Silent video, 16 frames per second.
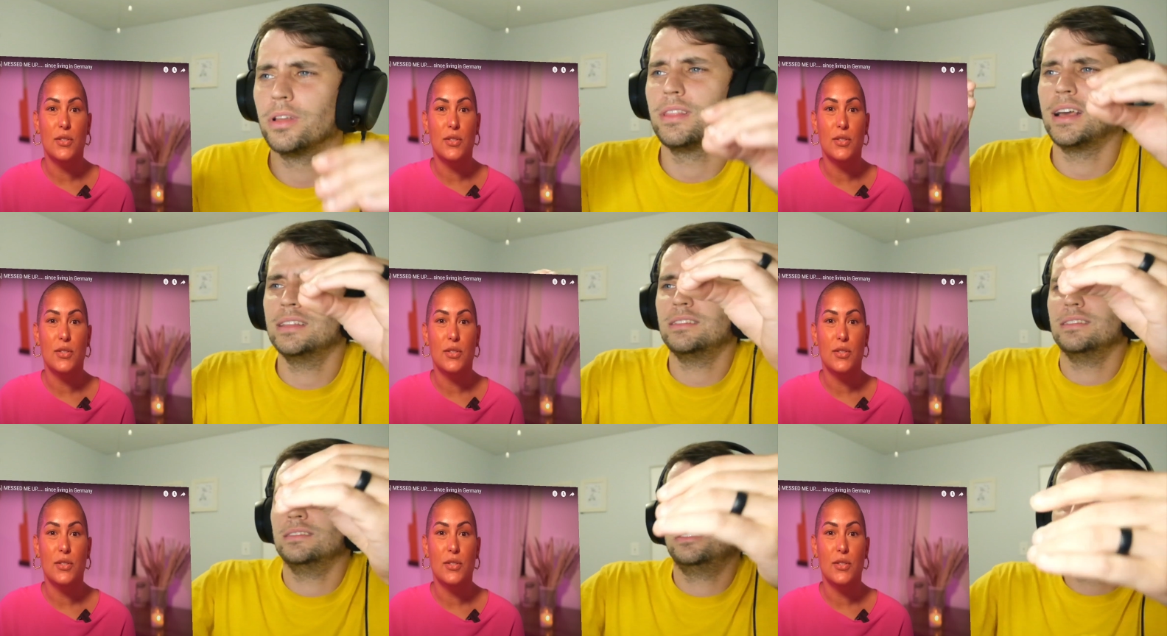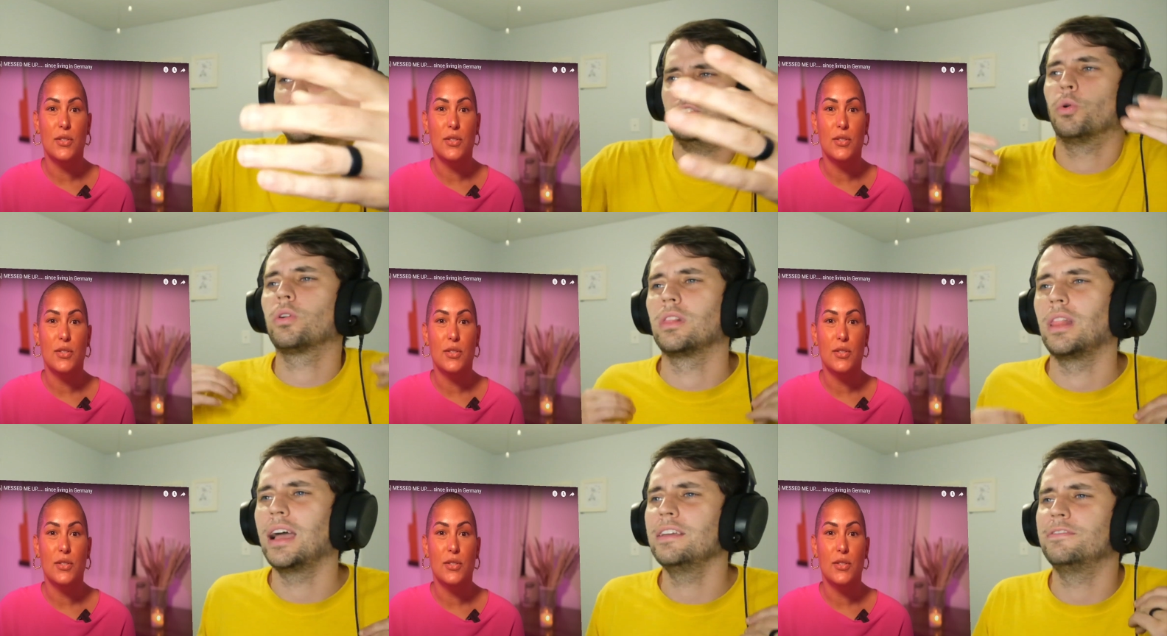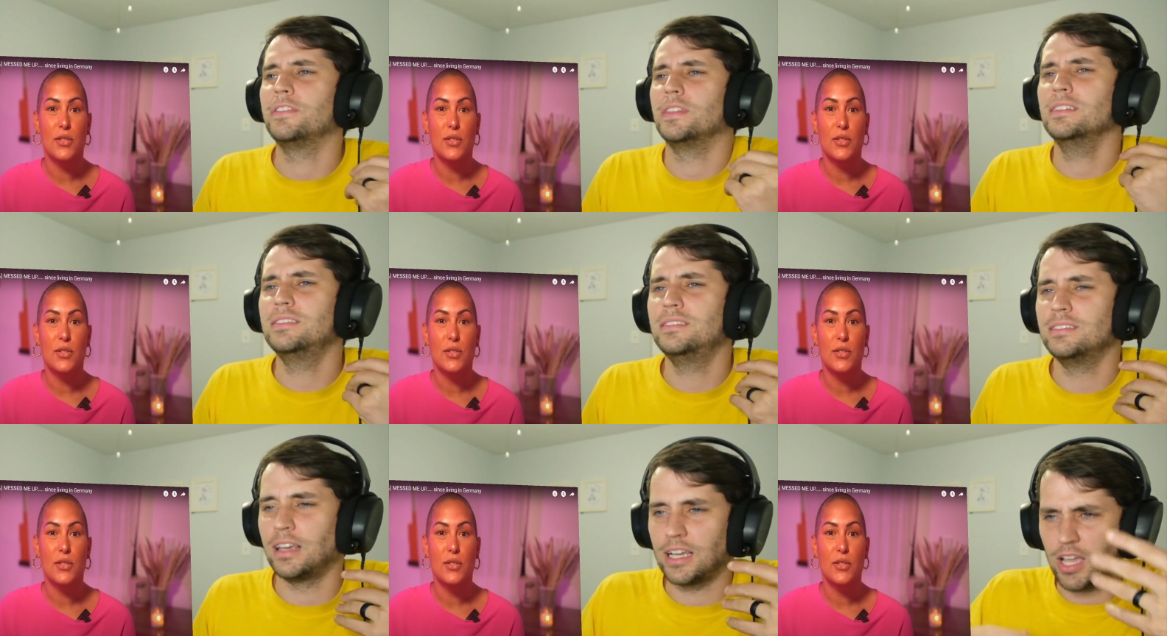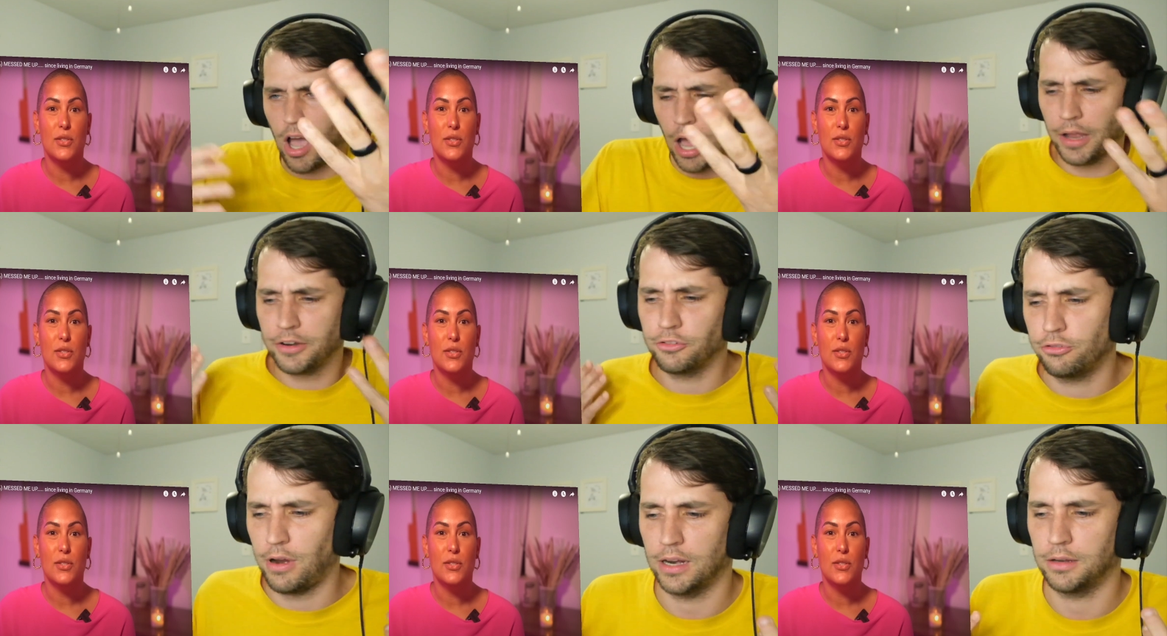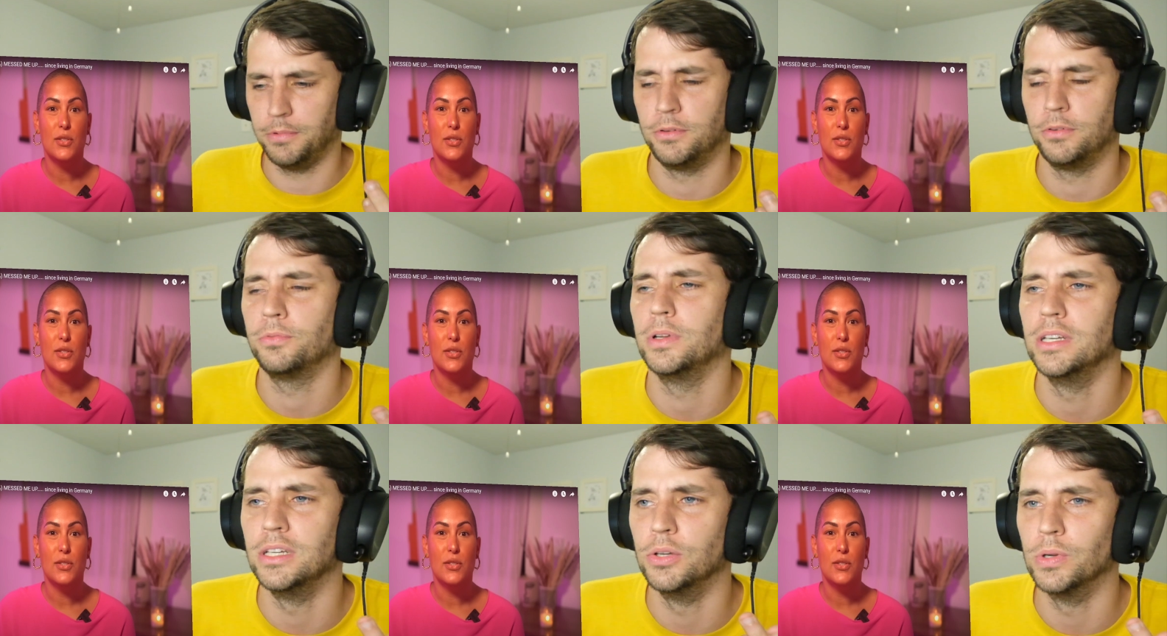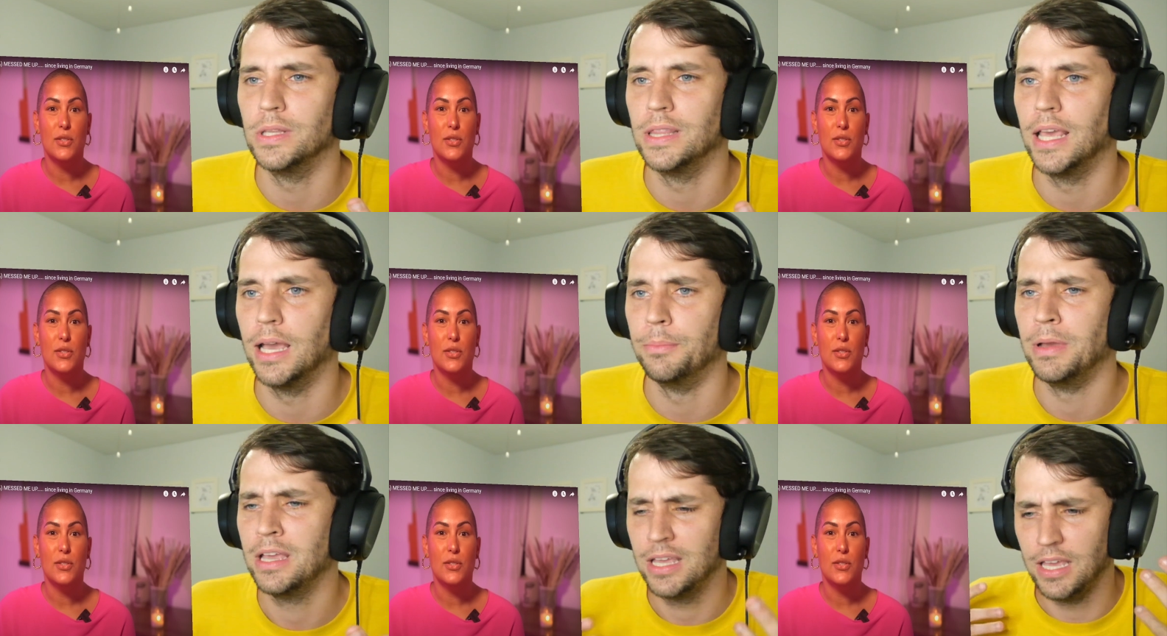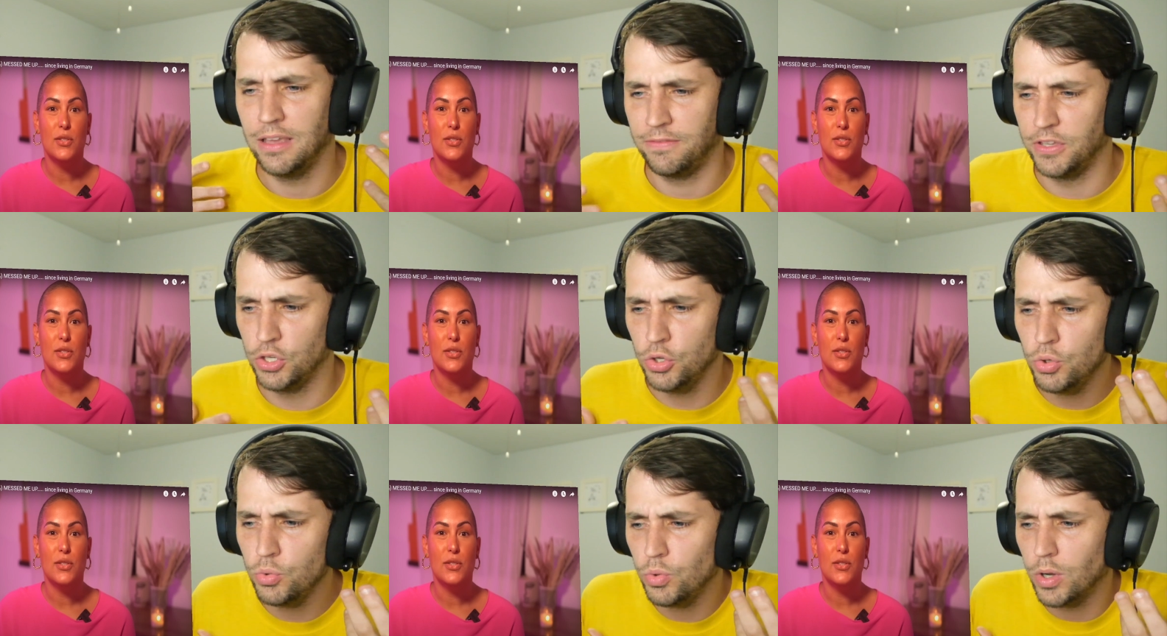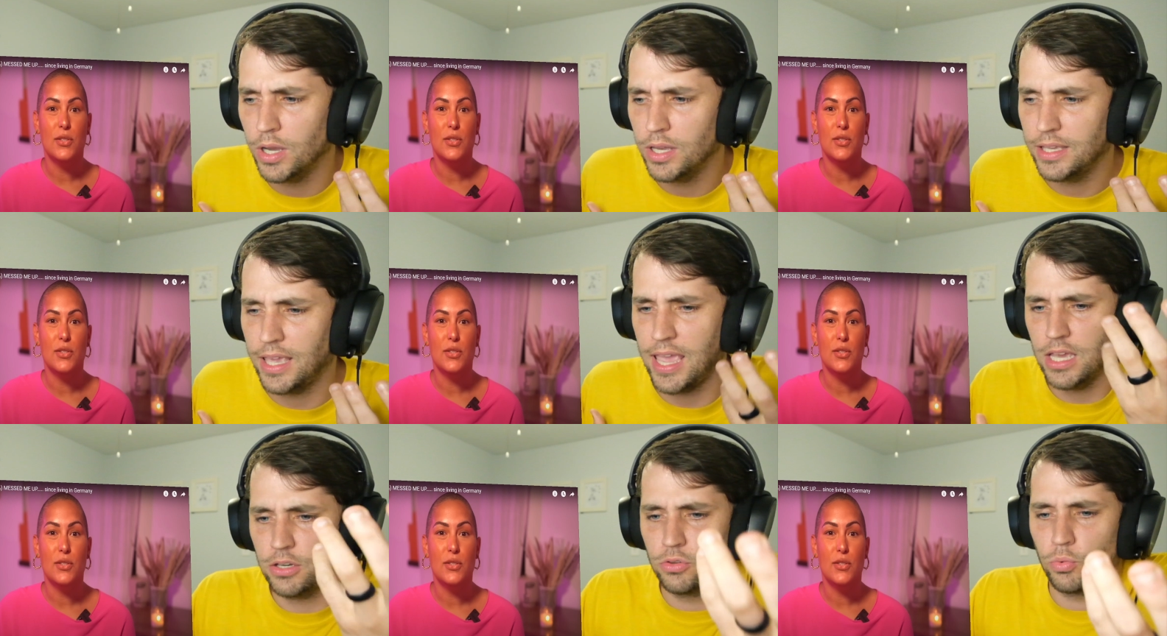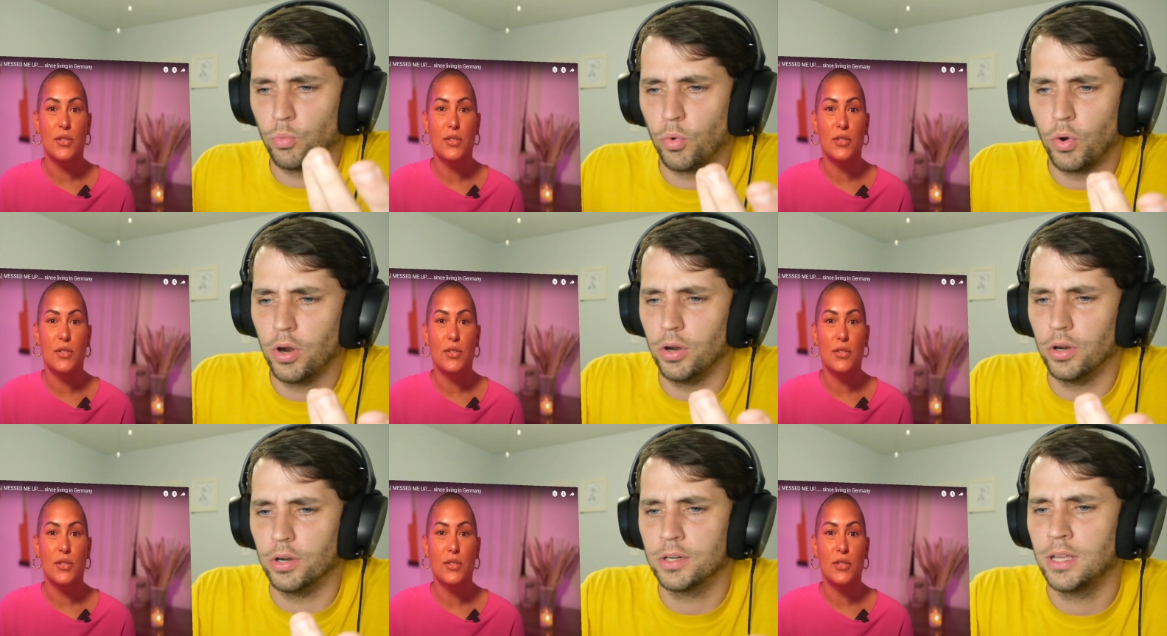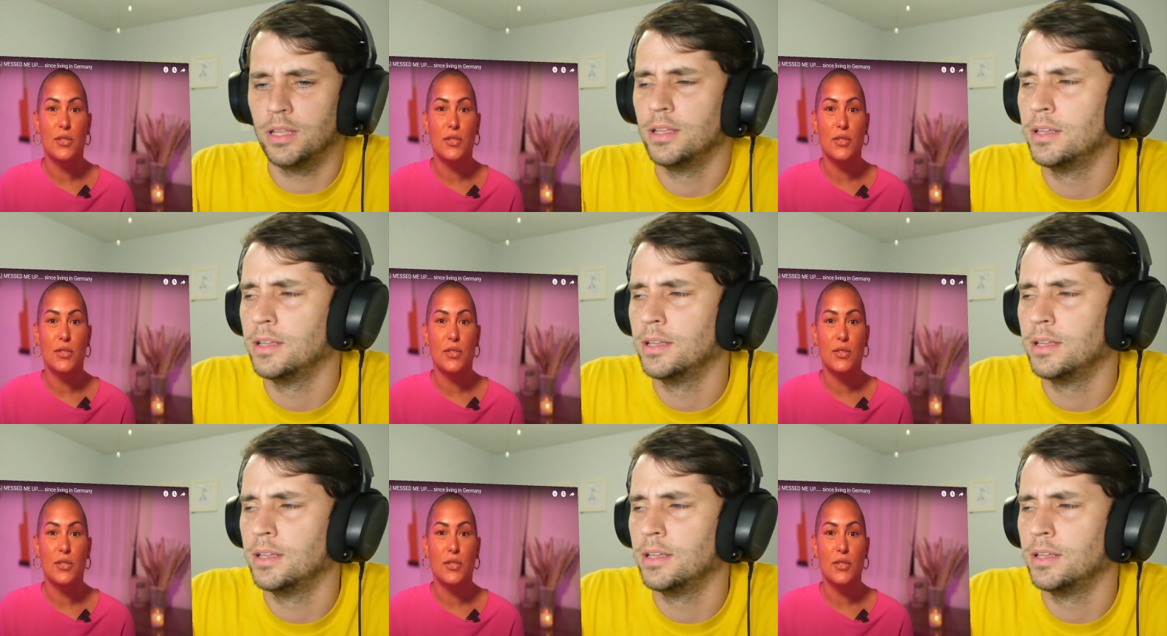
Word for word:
Speaker 1: this is your life. This is a contract between you and them. If you can't work,